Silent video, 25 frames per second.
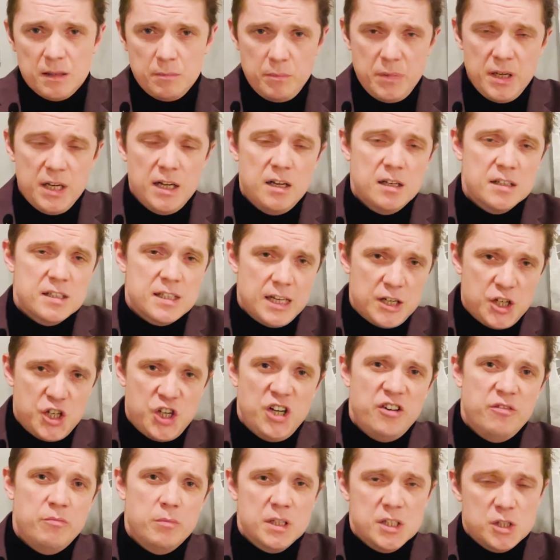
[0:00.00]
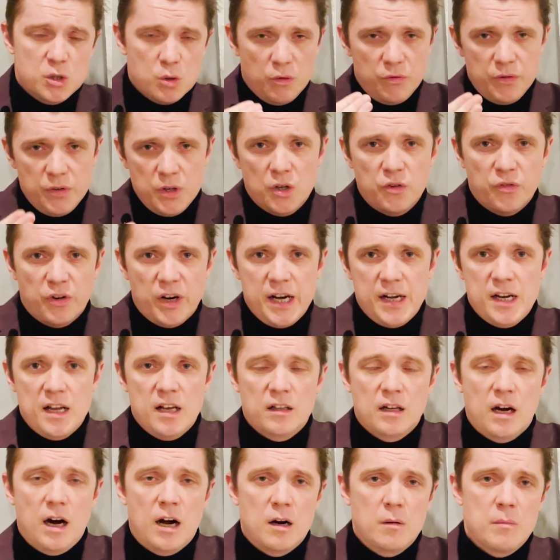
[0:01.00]
and biggest achievements of
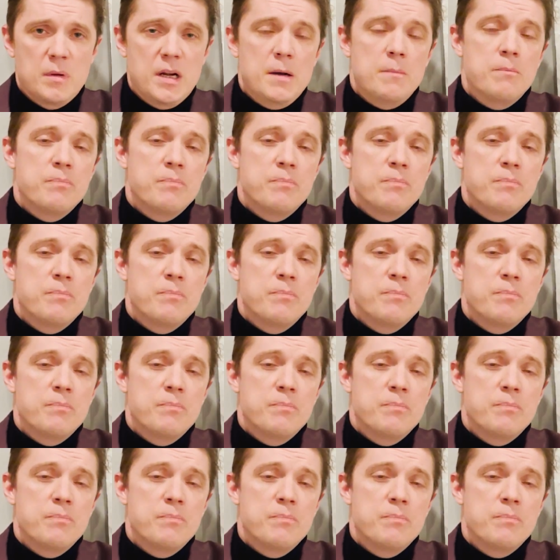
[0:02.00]
Ukrainian army.